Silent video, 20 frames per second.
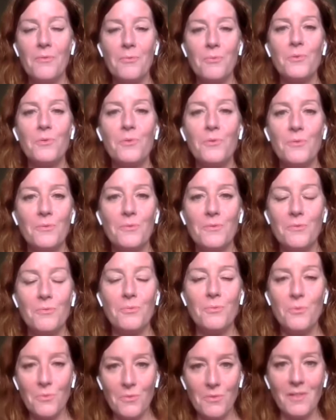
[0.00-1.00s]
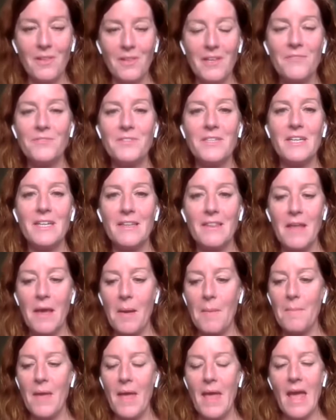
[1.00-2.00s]
through lifting
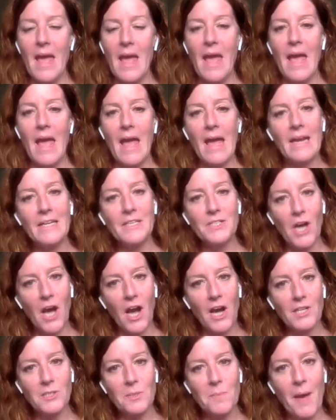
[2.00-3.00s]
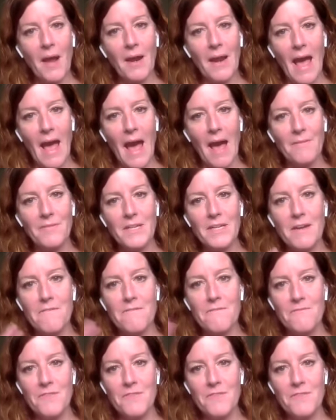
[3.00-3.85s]
them, and he talks about having a